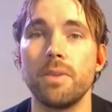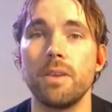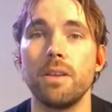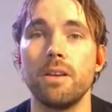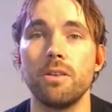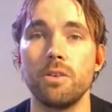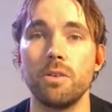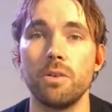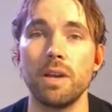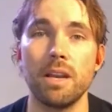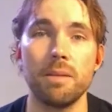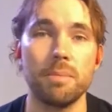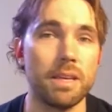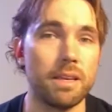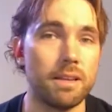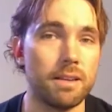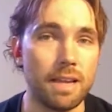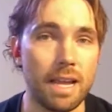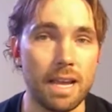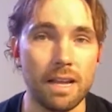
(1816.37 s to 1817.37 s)
You know, you got to
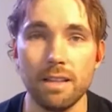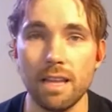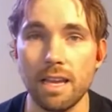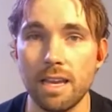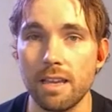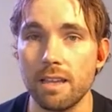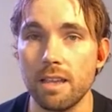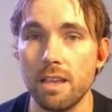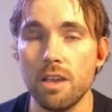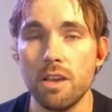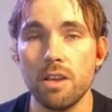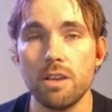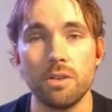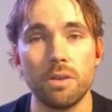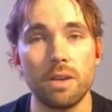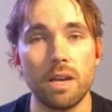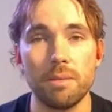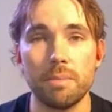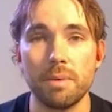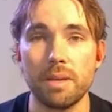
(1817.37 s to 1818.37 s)
be in LA,
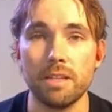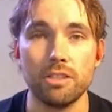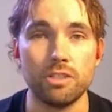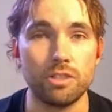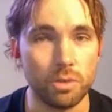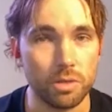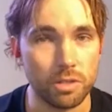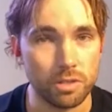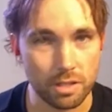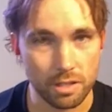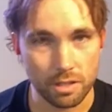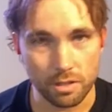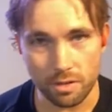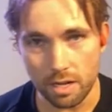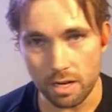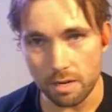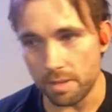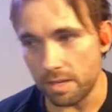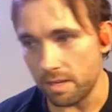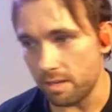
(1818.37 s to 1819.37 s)
you got to be in Georgia, you
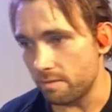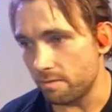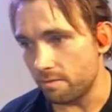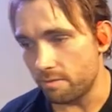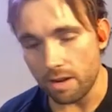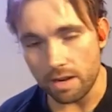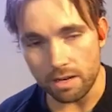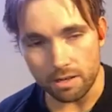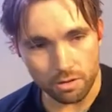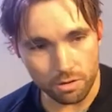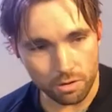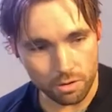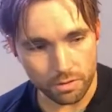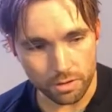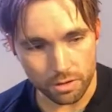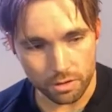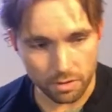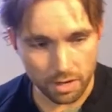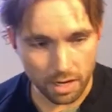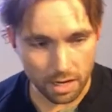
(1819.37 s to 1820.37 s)
got to be in
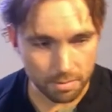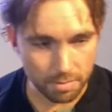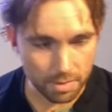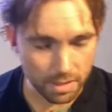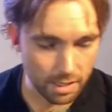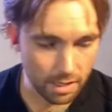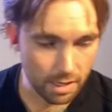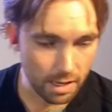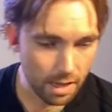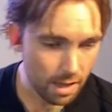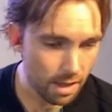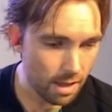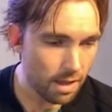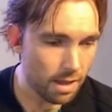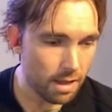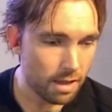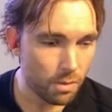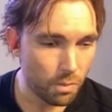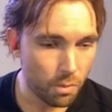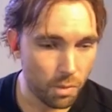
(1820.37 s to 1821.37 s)
Vancouver, you got to be
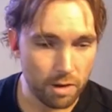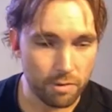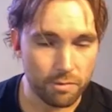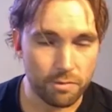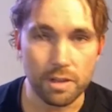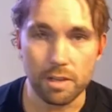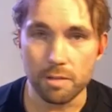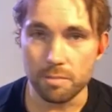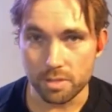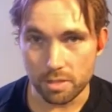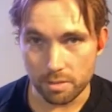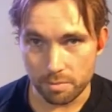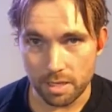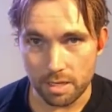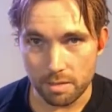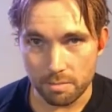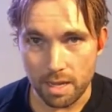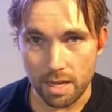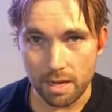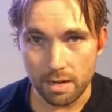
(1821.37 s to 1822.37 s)
where films are
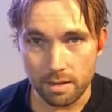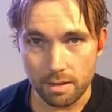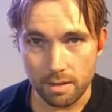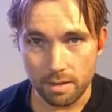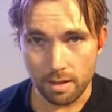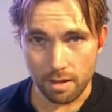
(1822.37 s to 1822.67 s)
being made.